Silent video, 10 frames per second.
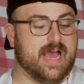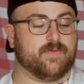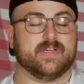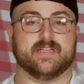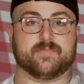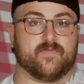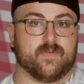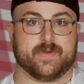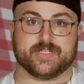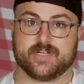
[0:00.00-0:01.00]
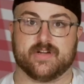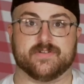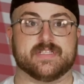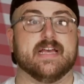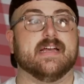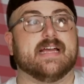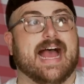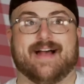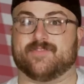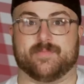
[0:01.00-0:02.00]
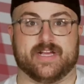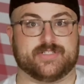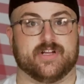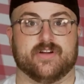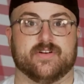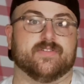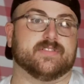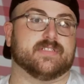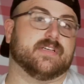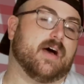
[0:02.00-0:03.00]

I will eat it before my shows, after my shows,